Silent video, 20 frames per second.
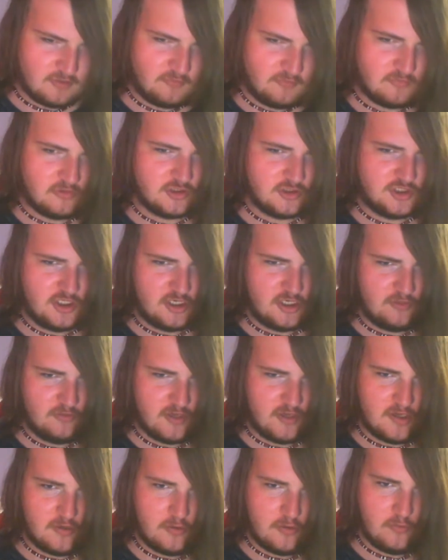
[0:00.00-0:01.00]
if you want to check
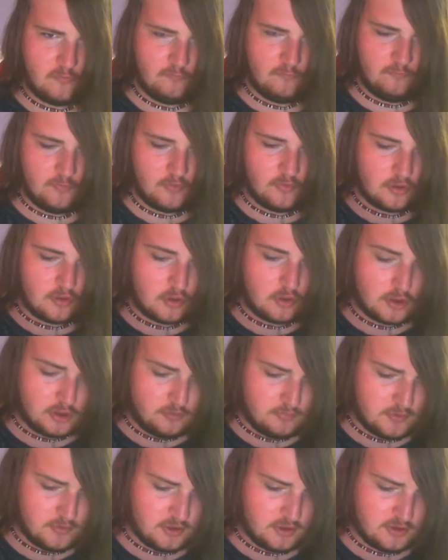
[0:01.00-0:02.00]
for the
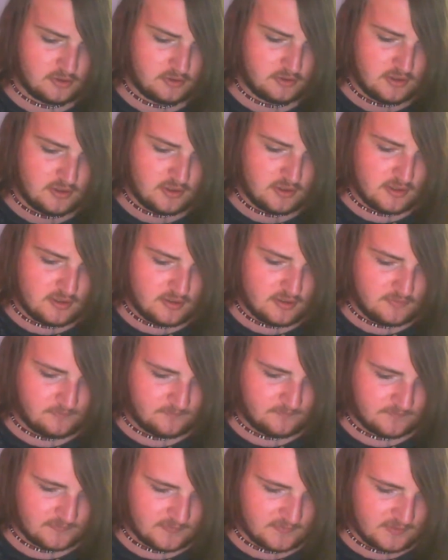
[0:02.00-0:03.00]
heartbeat,
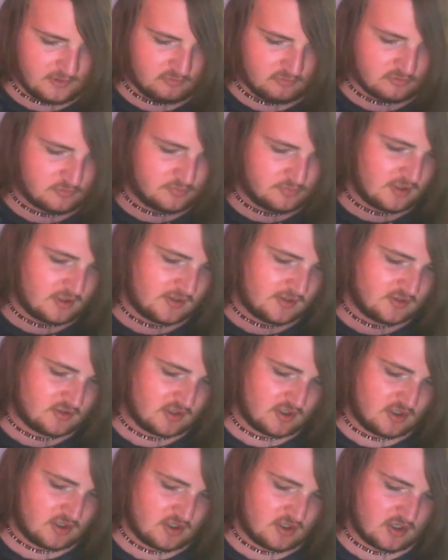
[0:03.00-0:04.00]
you want to
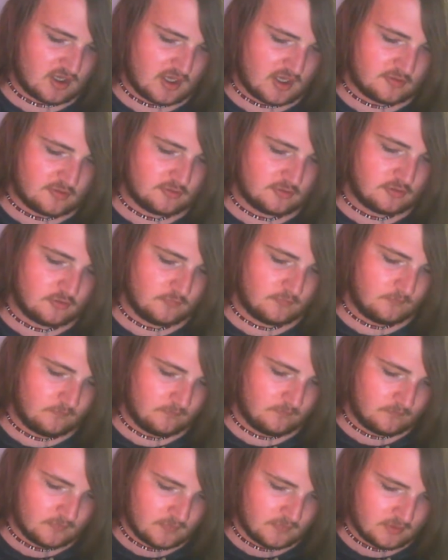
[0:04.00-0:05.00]
place your hand
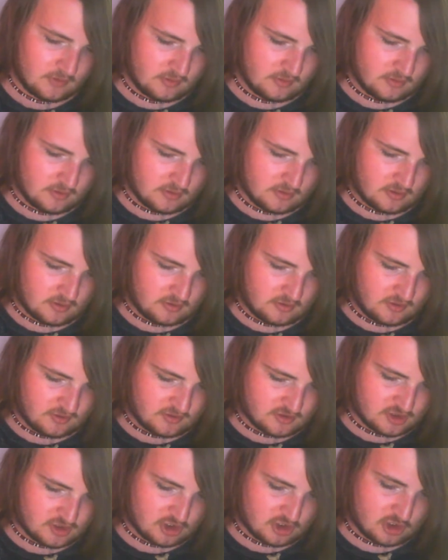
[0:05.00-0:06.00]

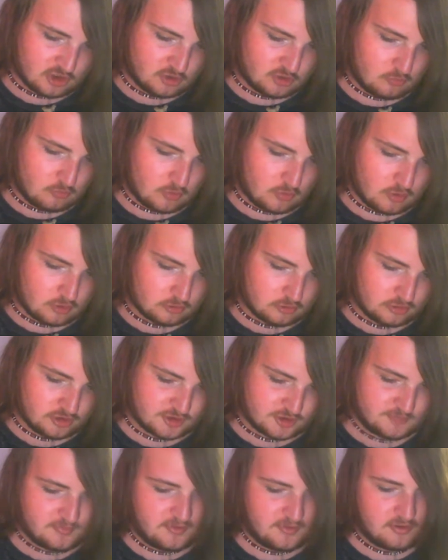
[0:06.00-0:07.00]
on the chest wall,
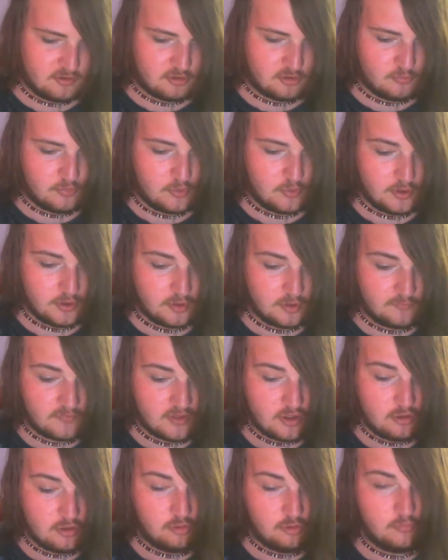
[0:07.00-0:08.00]
just below the point
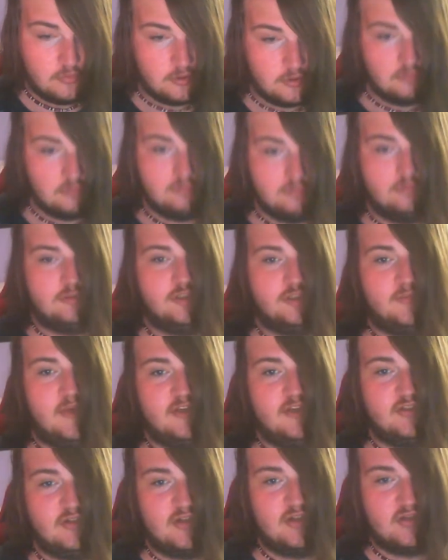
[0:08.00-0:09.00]
of the elbow. So
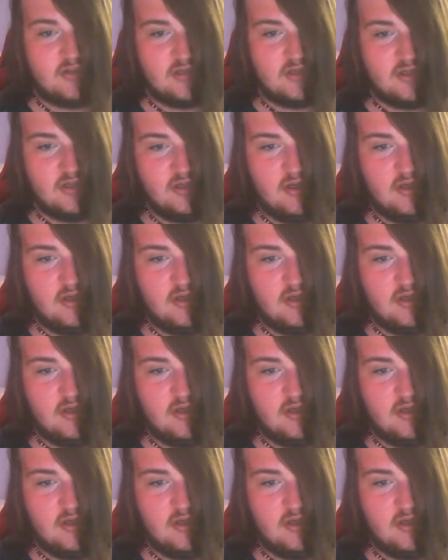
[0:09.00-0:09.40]
basically,